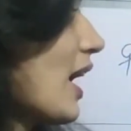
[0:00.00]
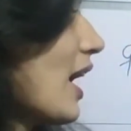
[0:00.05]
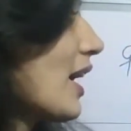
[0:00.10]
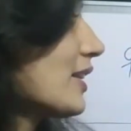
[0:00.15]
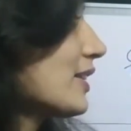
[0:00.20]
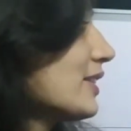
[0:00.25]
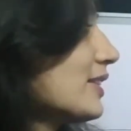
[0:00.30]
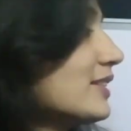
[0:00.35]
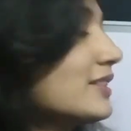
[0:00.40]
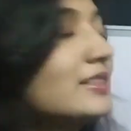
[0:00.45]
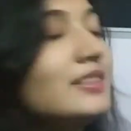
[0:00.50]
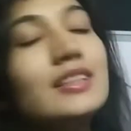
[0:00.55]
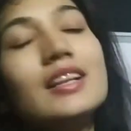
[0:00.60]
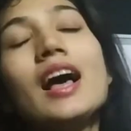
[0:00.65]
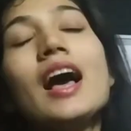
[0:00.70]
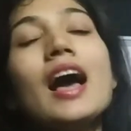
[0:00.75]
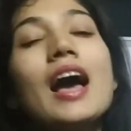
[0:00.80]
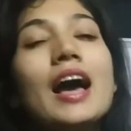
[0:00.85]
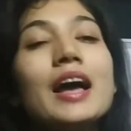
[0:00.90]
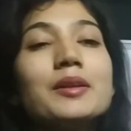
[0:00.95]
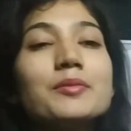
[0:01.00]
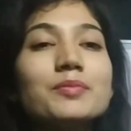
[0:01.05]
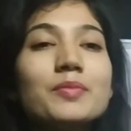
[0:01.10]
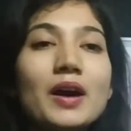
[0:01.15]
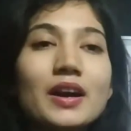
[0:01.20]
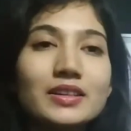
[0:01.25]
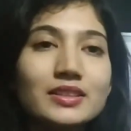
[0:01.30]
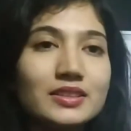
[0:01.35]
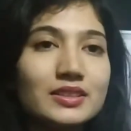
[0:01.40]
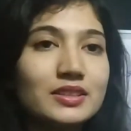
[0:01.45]
article and
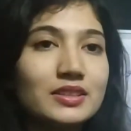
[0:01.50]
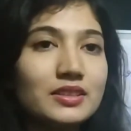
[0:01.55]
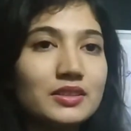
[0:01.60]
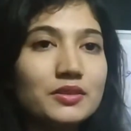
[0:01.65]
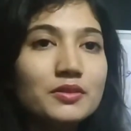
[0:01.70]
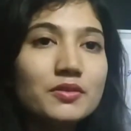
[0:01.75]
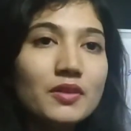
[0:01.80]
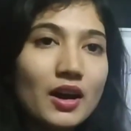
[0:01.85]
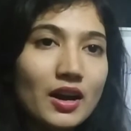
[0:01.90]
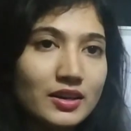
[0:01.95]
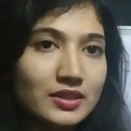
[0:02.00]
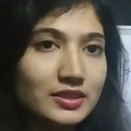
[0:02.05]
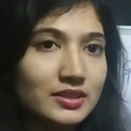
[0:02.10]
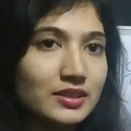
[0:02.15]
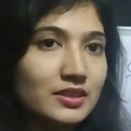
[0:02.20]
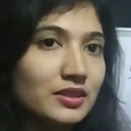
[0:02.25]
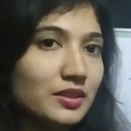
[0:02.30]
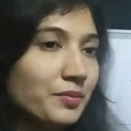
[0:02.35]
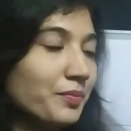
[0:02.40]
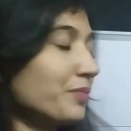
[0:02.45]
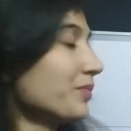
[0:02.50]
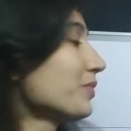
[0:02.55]
partitive article.